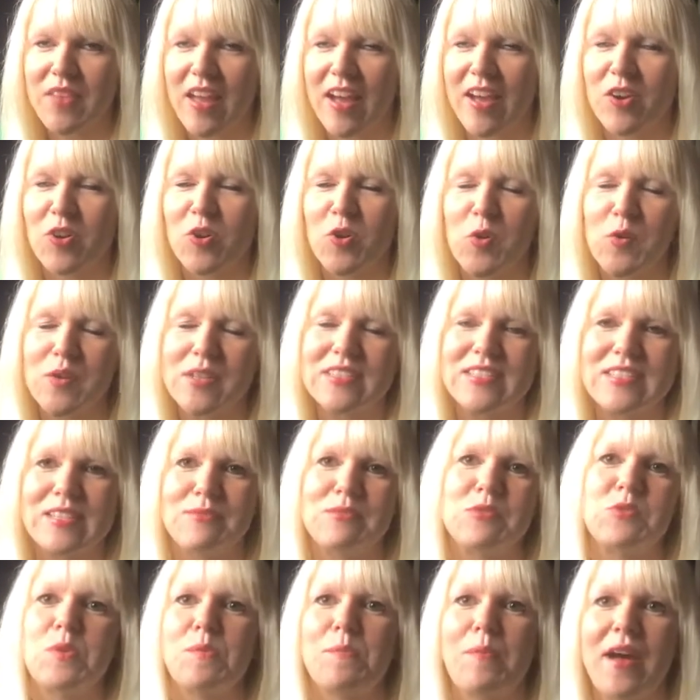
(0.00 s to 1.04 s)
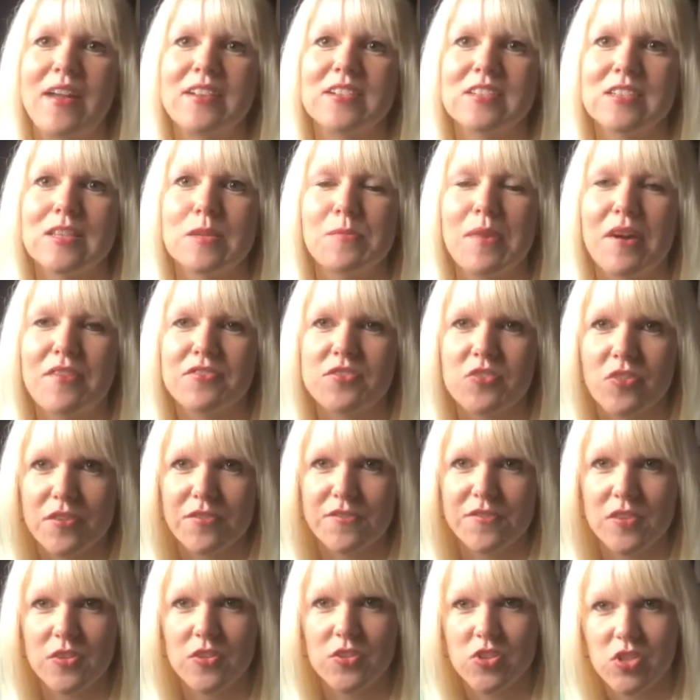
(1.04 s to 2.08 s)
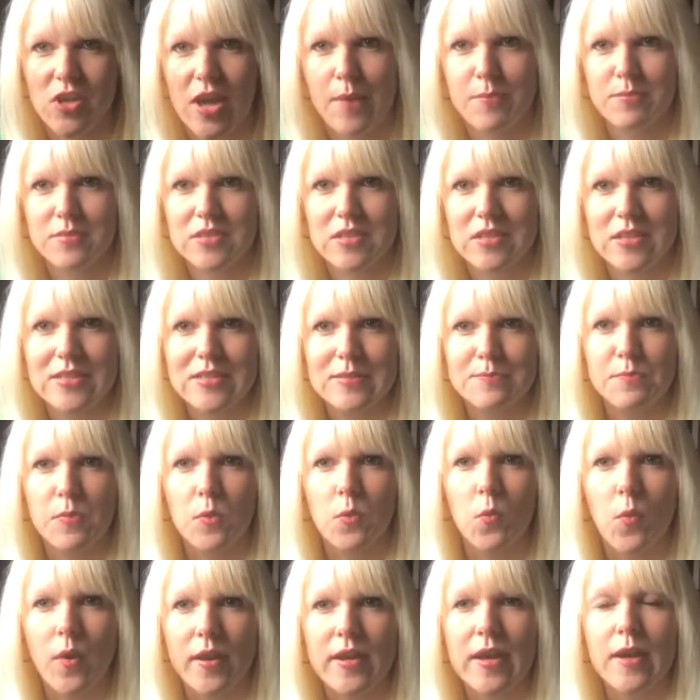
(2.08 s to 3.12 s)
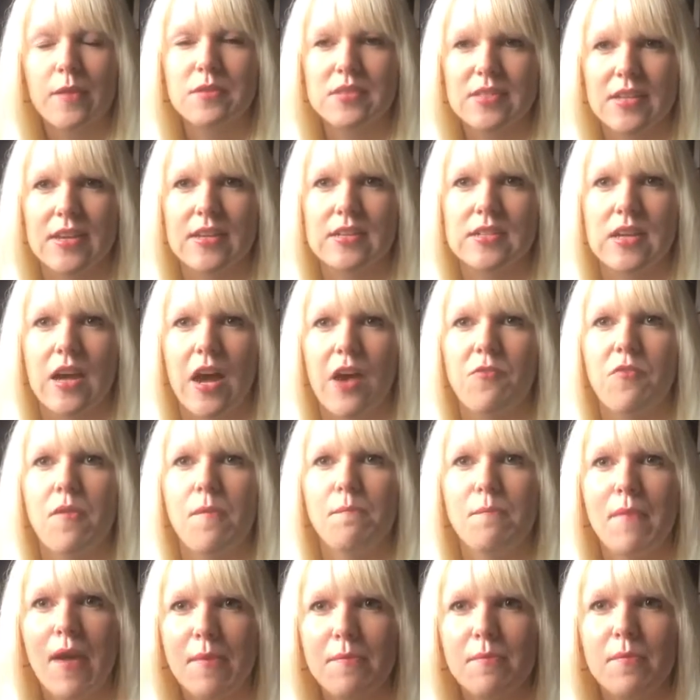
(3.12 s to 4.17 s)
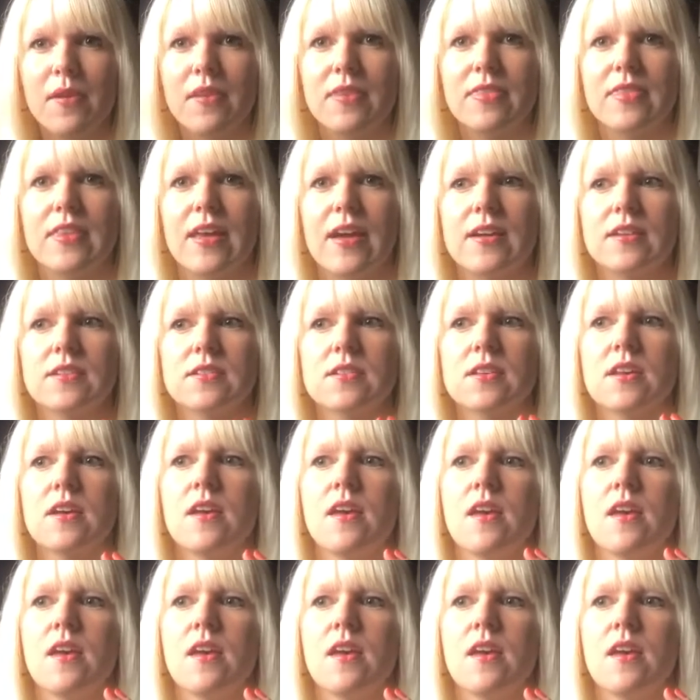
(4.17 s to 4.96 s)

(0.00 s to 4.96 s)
I always seem to abandon them after a few chapters, but when I did, I remembered that